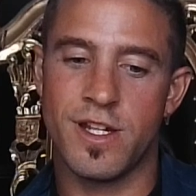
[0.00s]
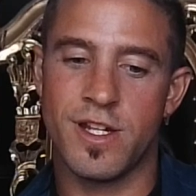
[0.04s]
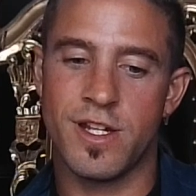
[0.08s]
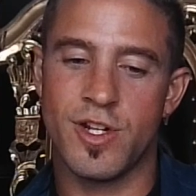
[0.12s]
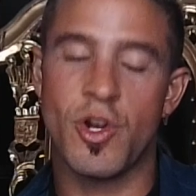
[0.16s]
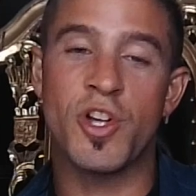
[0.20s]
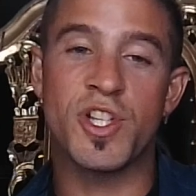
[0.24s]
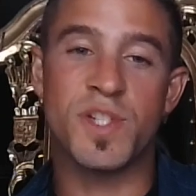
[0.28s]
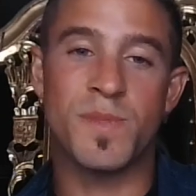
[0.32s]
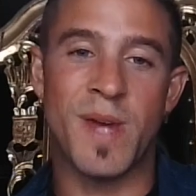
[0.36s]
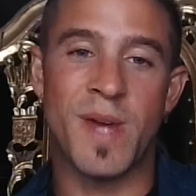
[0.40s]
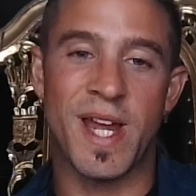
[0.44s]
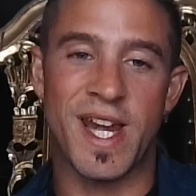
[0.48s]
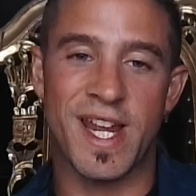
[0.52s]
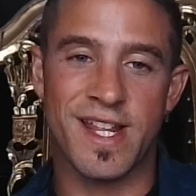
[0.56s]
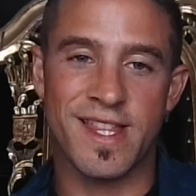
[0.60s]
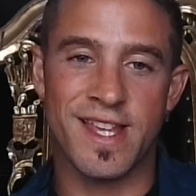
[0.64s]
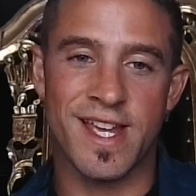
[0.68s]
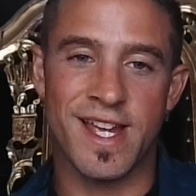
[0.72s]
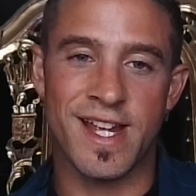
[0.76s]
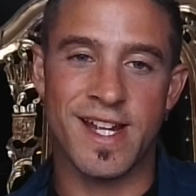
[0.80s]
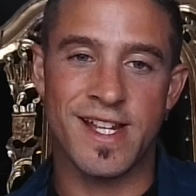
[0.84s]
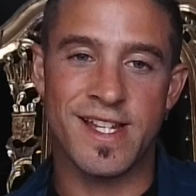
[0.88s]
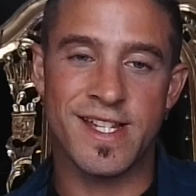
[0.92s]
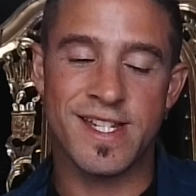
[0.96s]
cosmetic
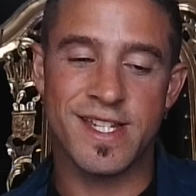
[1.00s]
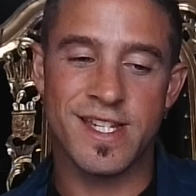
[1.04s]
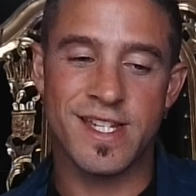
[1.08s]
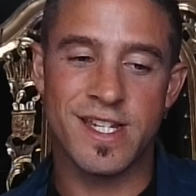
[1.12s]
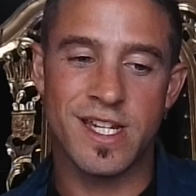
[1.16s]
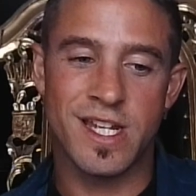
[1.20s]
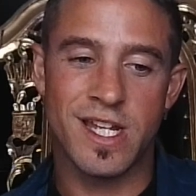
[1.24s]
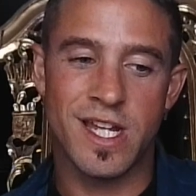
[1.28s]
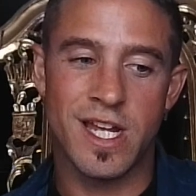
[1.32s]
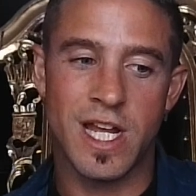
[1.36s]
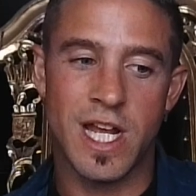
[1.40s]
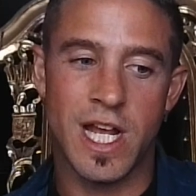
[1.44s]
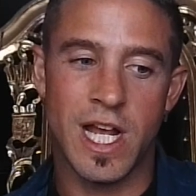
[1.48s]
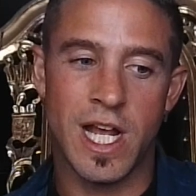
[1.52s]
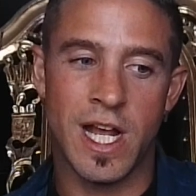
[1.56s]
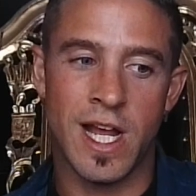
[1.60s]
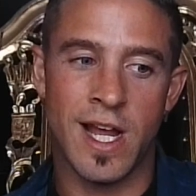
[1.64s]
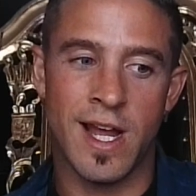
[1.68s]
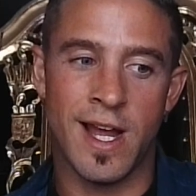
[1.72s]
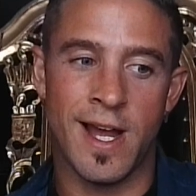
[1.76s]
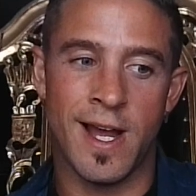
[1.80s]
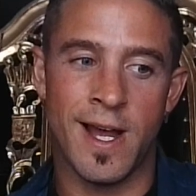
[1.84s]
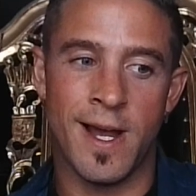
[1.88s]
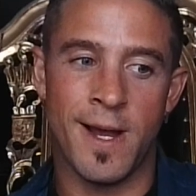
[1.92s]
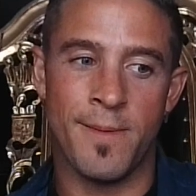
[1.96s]
things,
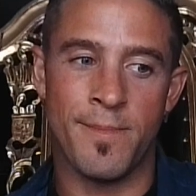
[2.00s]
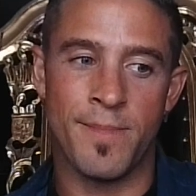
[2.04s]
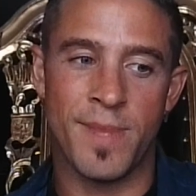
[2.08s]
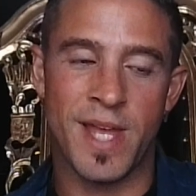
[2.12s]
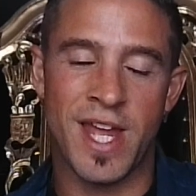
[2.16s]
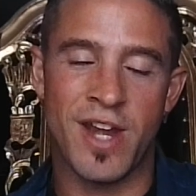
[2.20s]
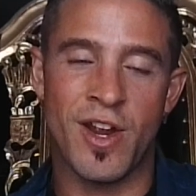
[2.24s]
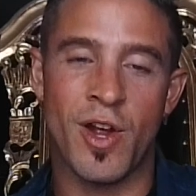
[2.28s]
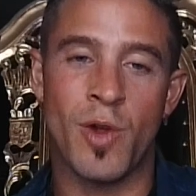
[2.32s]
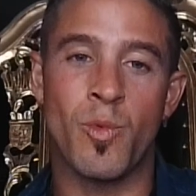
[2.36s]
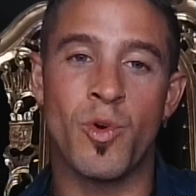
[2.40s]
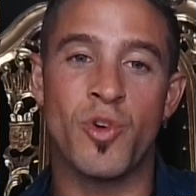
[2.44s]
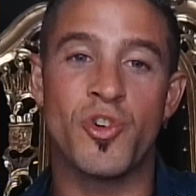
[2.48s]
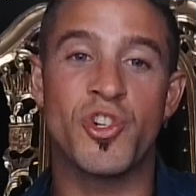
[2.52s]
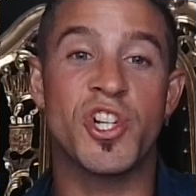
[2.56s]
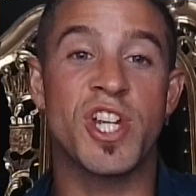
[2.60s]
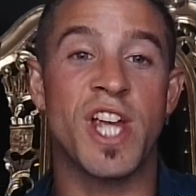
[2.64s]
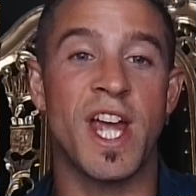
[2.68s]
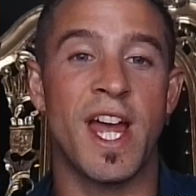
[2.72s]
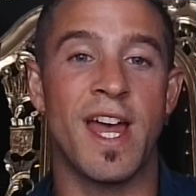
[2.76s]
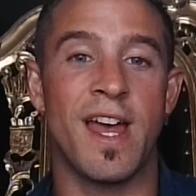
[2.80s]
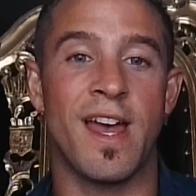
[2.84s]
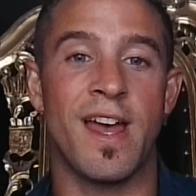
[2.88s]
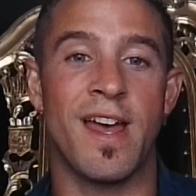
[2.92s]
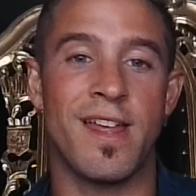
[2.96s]
and I will
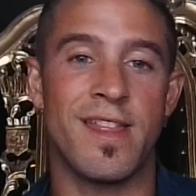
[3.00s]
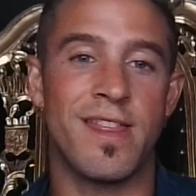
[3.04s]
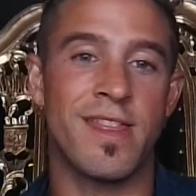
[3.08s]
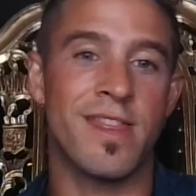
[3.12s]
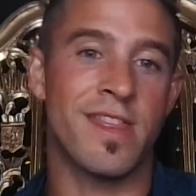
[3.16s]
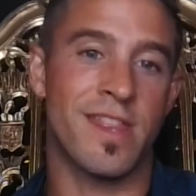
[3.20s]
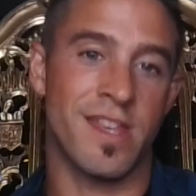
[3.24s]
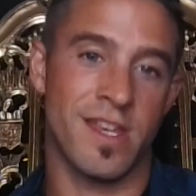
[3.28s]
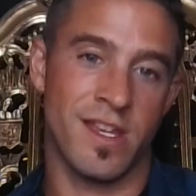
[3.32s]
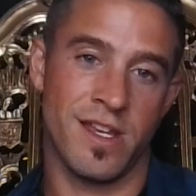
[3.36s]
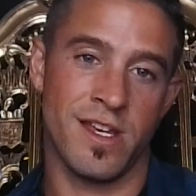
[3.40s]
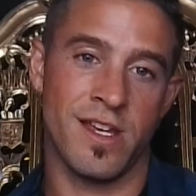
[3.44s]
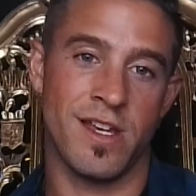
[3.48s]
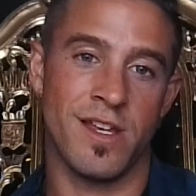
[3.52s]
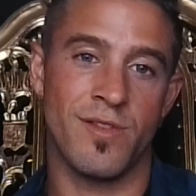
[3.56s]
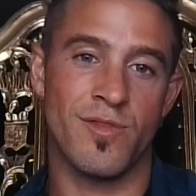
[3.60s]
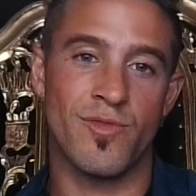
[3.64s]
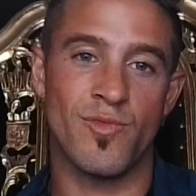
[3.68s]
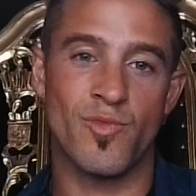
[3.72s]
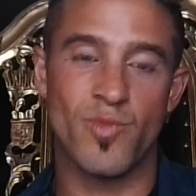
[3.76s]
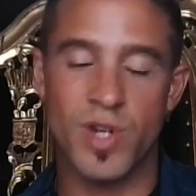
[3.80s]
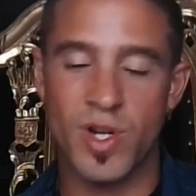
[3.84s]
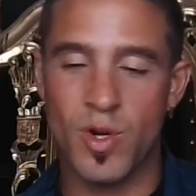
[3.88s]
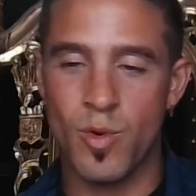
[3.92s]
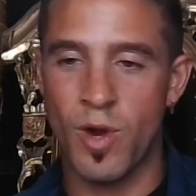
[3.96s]
share the
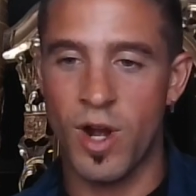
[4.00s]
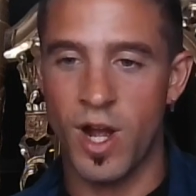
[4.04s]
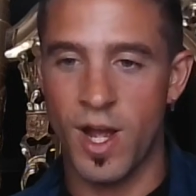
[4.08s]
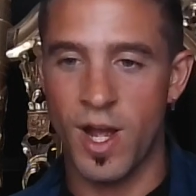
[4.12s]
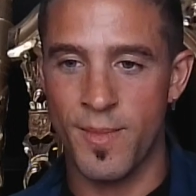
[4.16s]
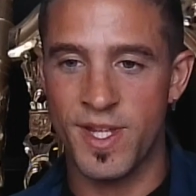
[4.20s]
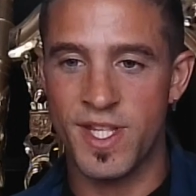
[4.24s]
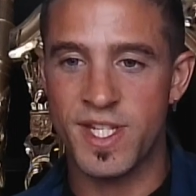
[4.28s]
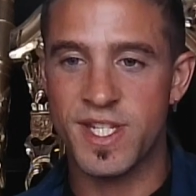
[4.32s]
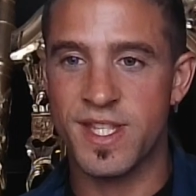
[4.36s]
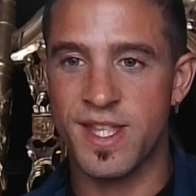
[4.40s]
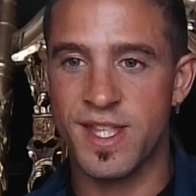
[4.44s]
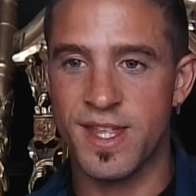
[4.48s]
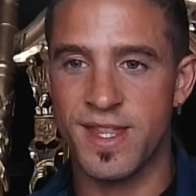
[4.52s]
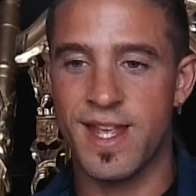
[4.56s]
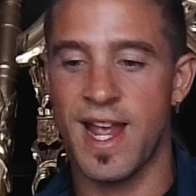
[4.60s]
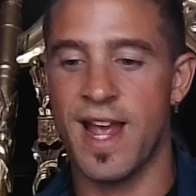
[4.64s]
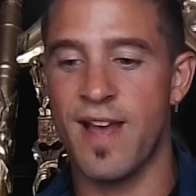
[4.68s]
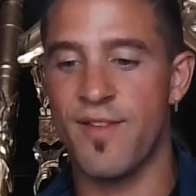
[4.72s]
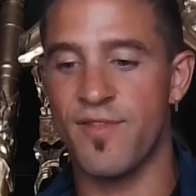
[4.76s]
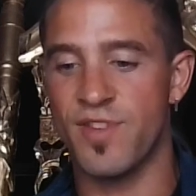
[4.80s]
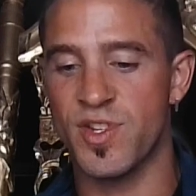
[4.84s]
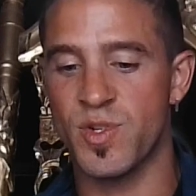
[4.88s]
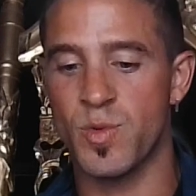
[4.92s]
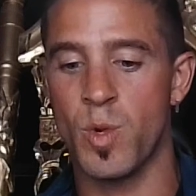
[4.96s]
requirements that they
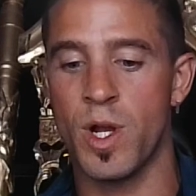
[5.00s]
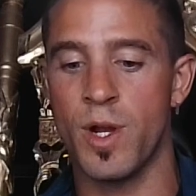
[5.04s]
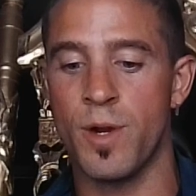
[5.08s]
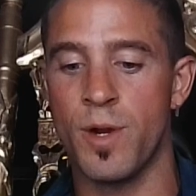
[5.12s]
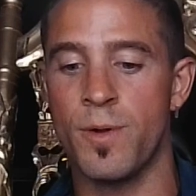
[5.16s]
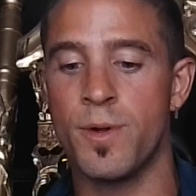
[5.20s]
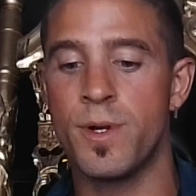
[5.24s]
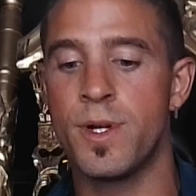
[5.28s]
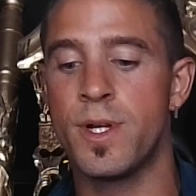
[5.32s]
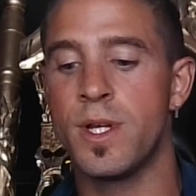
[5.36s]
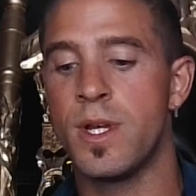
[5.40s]
have as well.